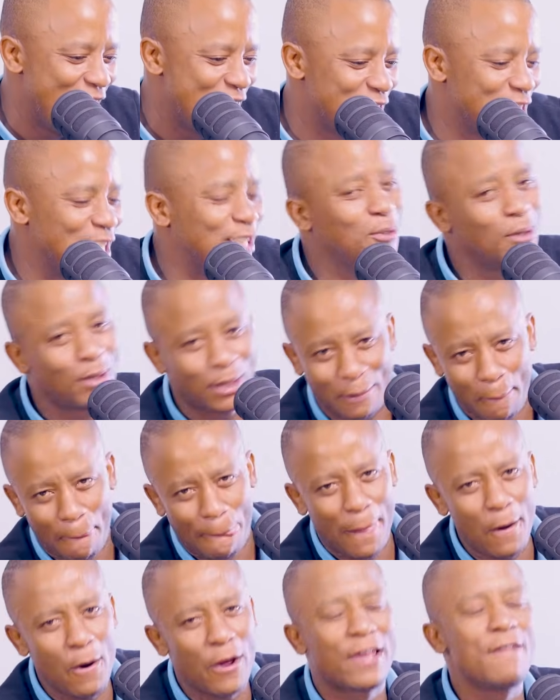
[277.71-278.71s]
Just to,
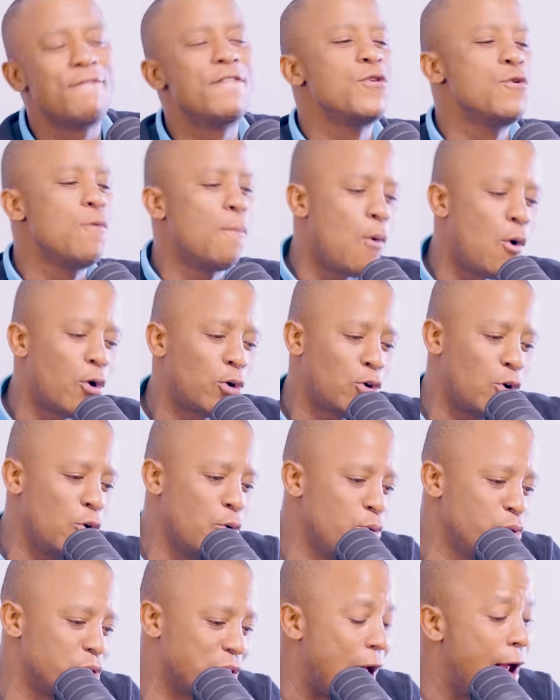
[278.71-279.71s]
giving you more
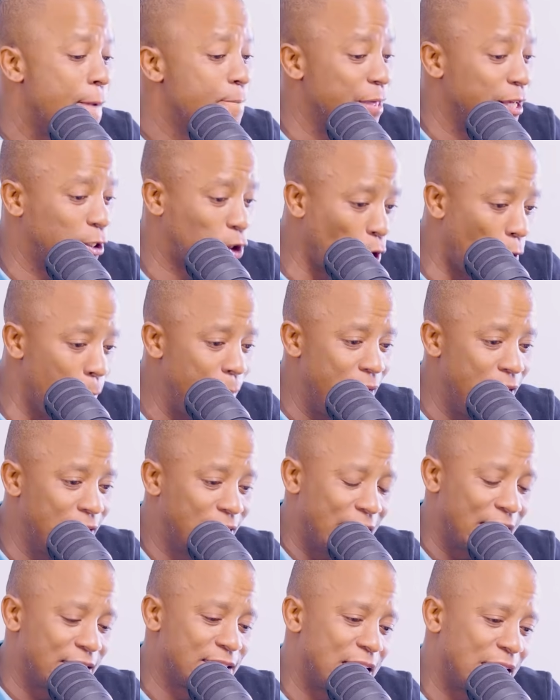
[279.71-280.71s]
clues. There's so many
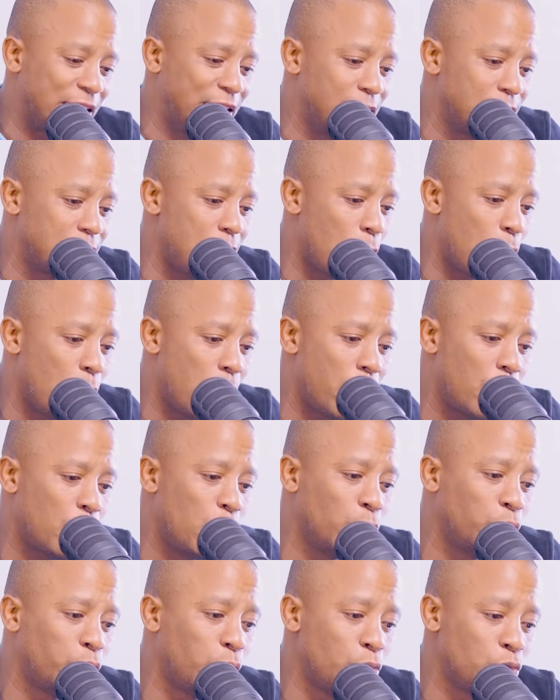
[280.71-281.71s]
things that she's done. We're going to
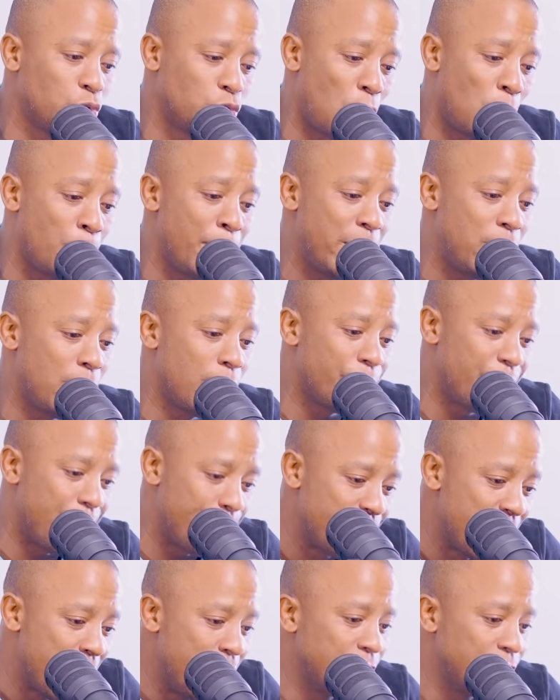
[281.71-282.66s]
go through so many of them.